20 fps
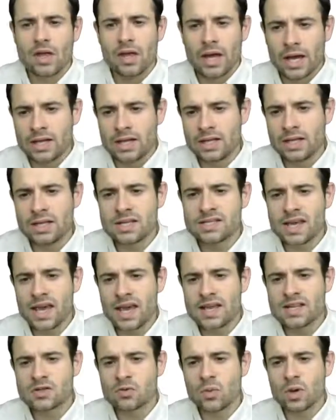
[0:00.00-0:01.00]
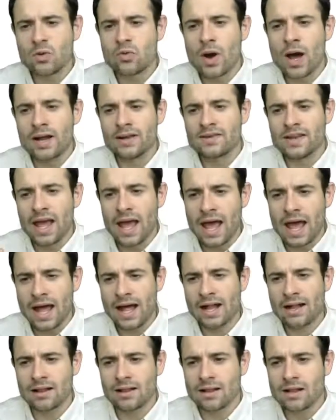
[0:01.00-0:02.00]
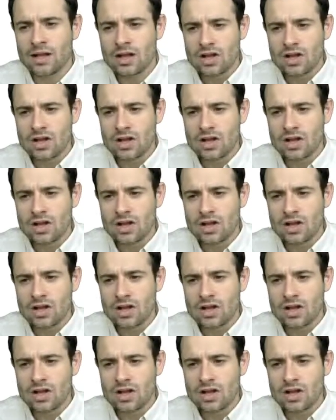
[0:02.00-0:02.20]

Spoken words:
And in this case, we write L